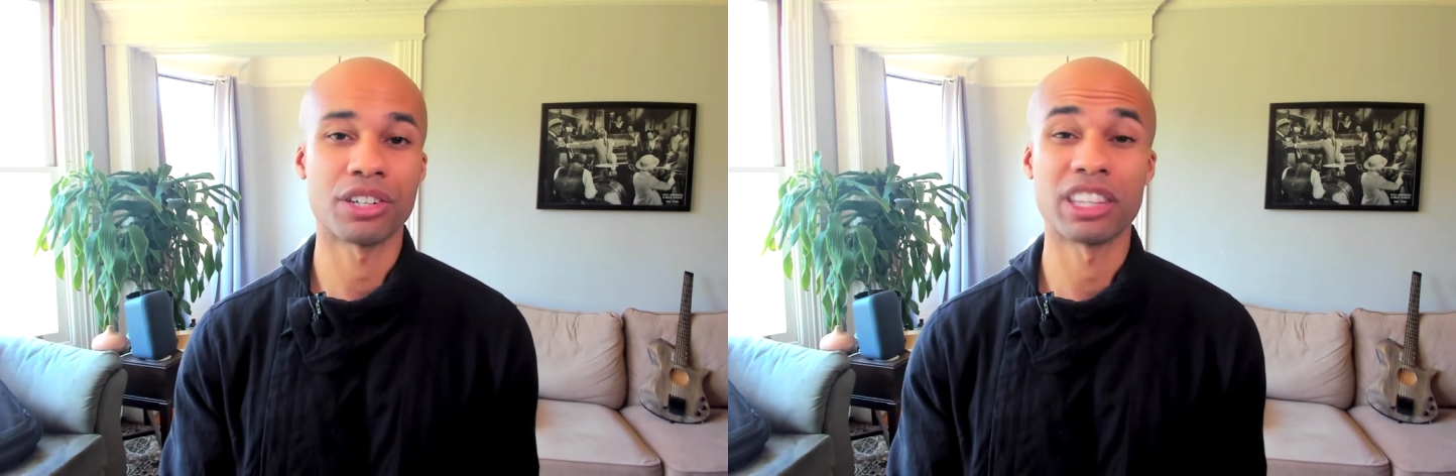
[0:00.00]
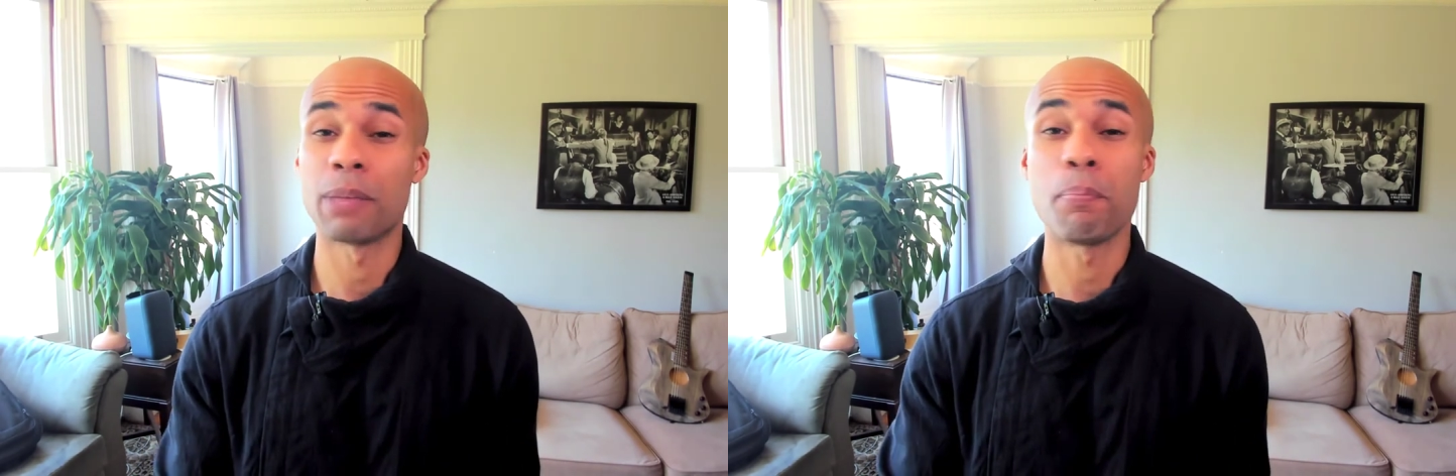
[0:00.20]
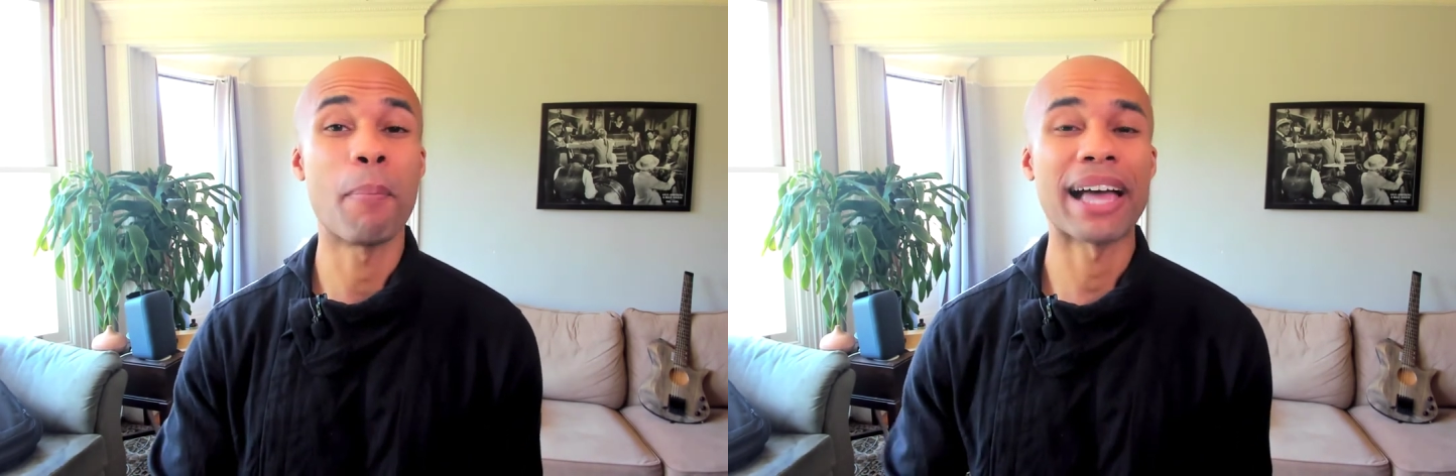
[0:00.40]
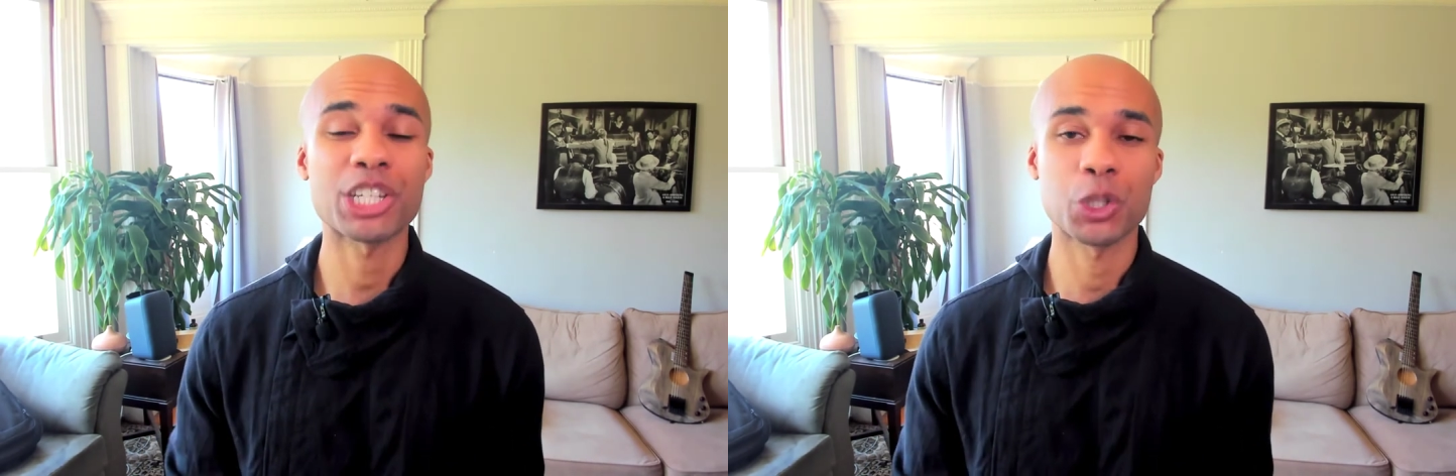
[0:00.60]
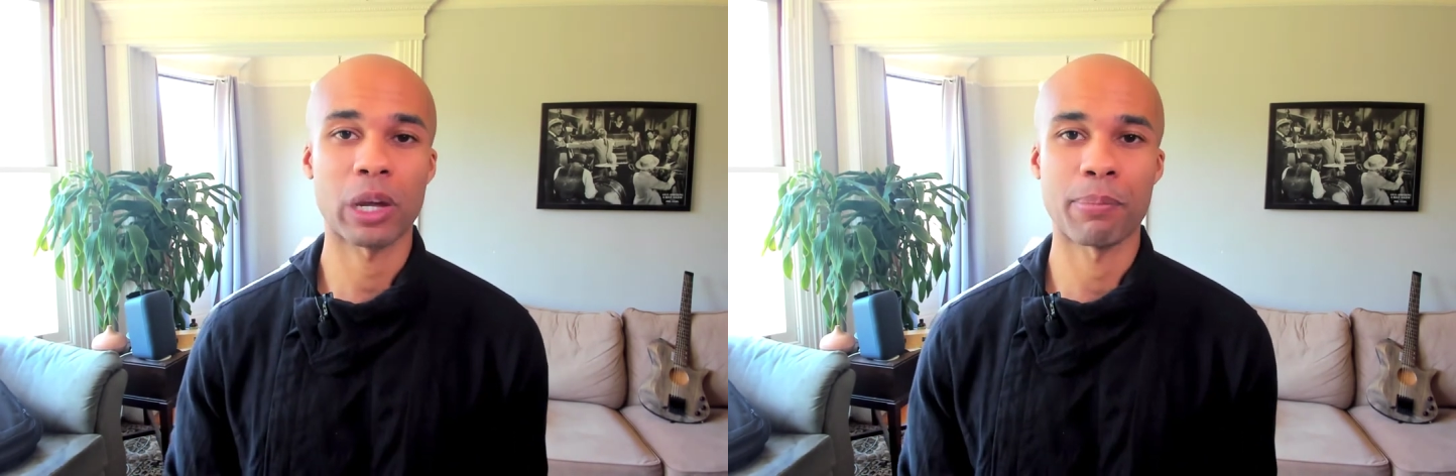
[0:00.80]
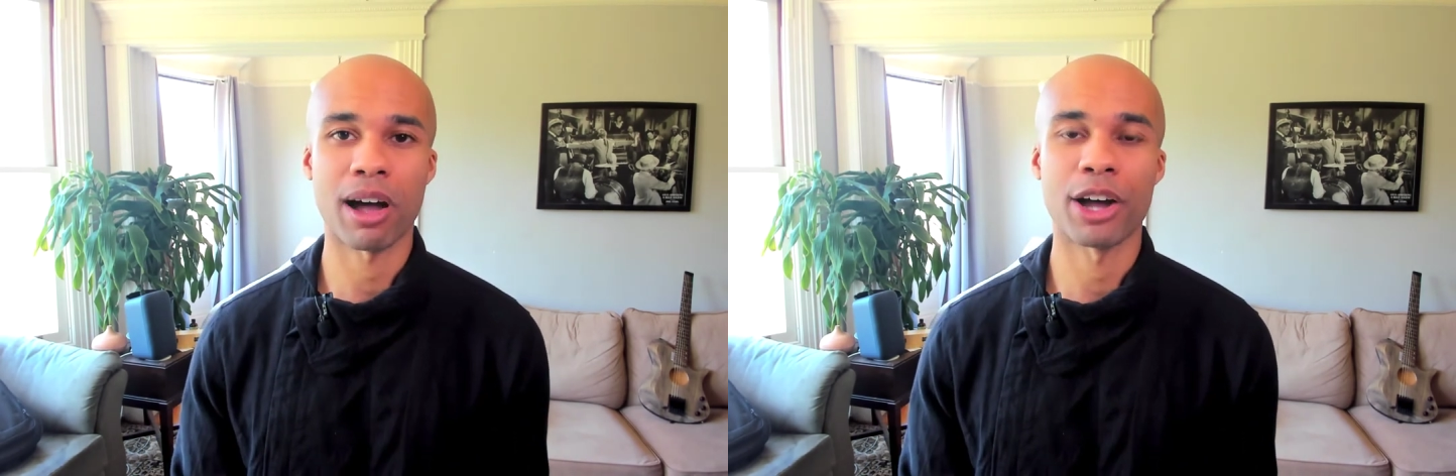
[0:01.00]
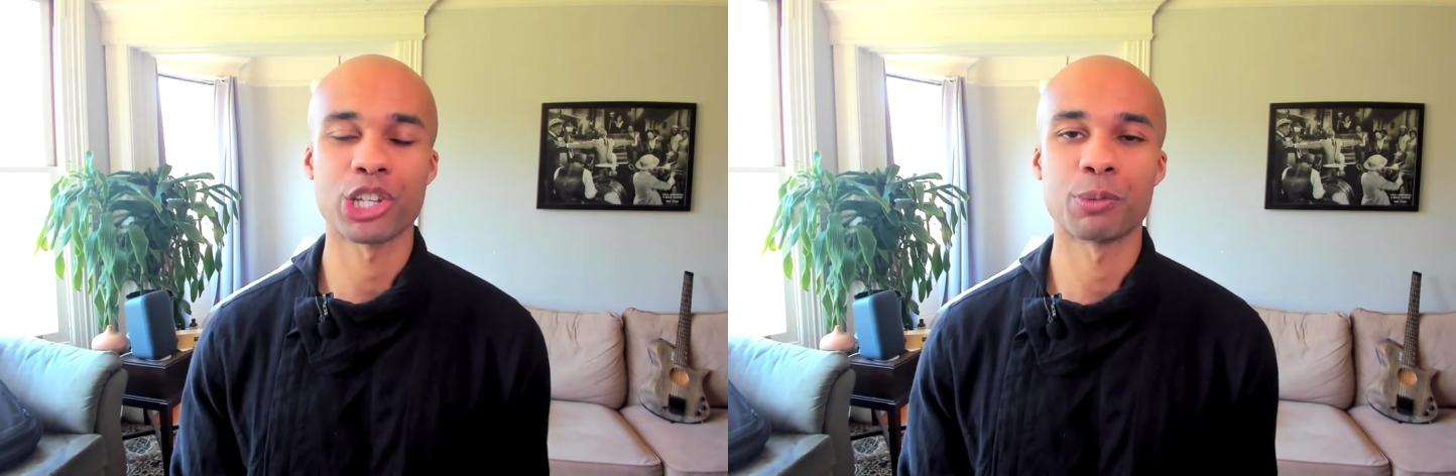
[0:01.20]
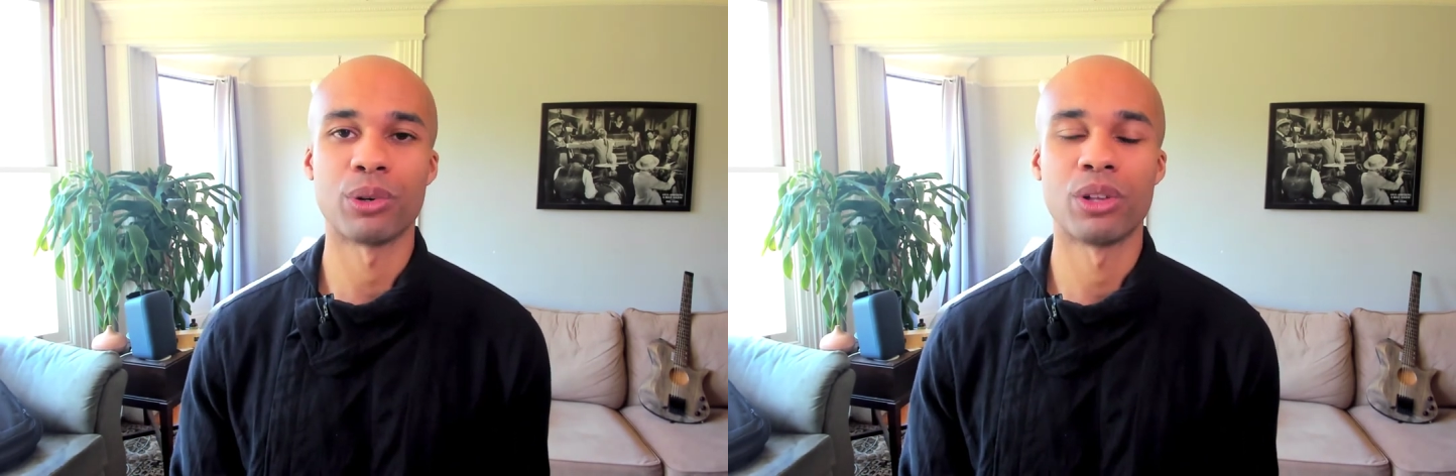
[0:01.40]
in the best way
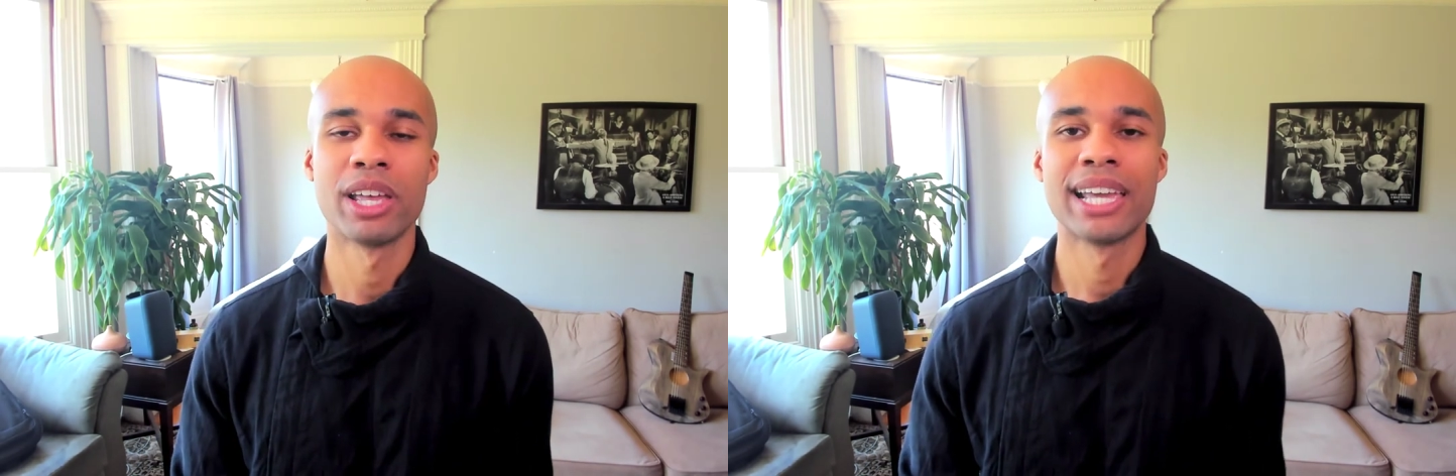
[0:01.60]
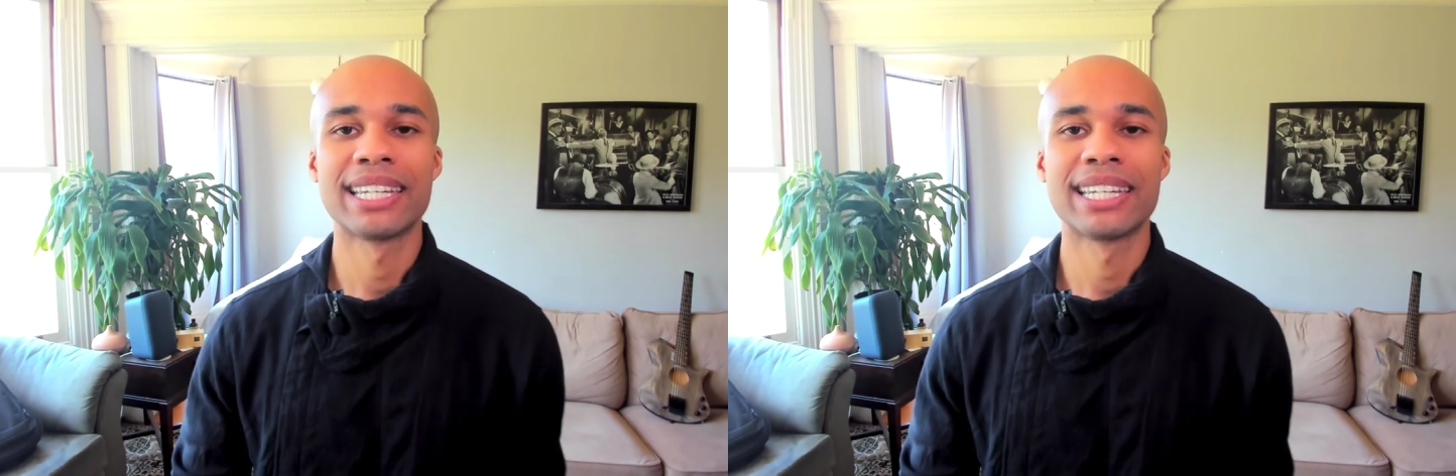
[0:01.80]
possible